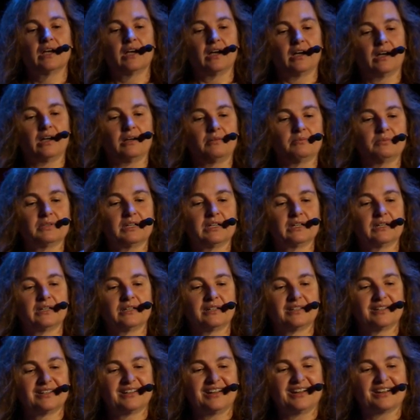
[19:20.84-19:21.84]
um,
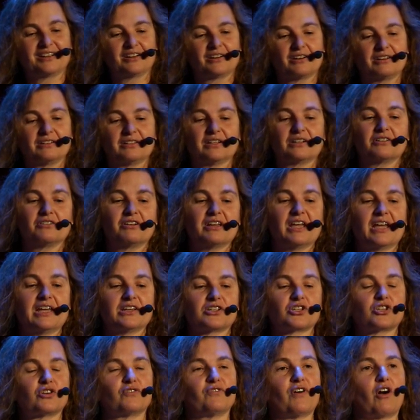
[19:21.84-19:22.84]
cre the
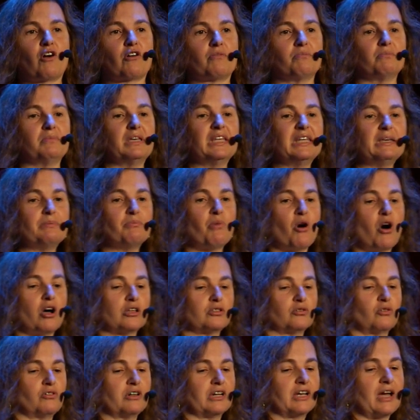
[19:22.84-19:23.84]
creation of our mini
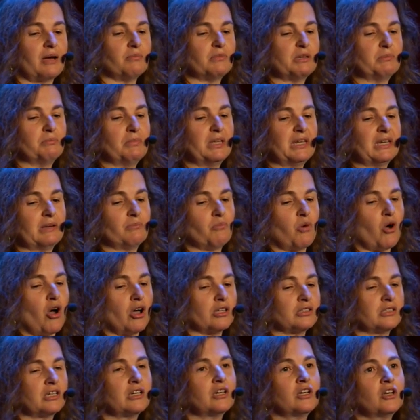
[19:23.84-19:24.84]
bot, origami mini
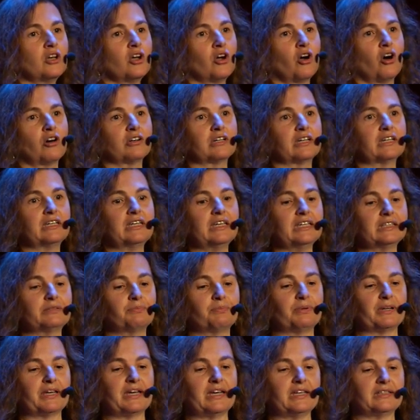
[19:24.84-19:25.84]
bot, on a
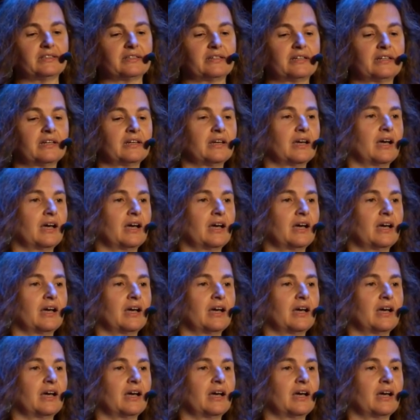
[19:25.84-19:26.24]
heat plate.